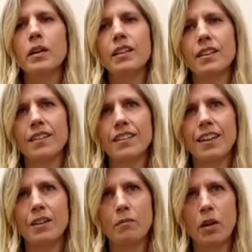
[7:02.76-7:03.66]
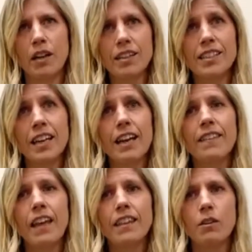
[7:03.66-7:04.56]
with part, and
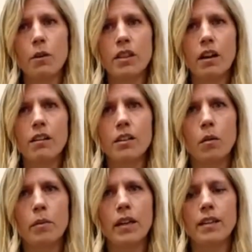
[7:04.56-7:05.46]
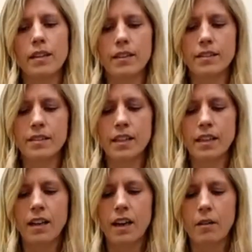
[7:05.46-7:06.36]
then the orthogonal bit is
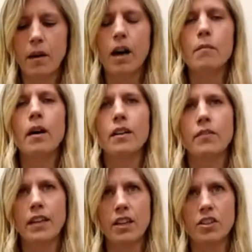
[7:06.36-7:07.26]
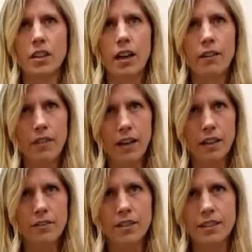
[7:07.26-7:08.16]
um, modification of that
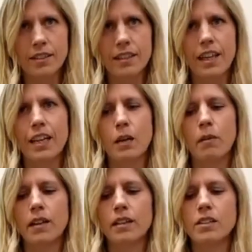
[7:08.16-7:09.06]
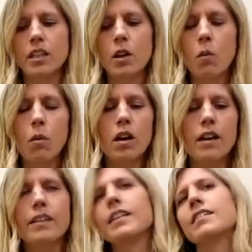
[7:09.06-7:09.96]
using synthetic biology. What
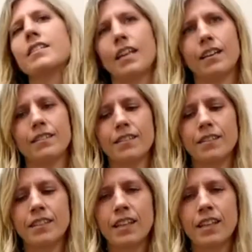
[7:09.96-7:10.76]
are these things?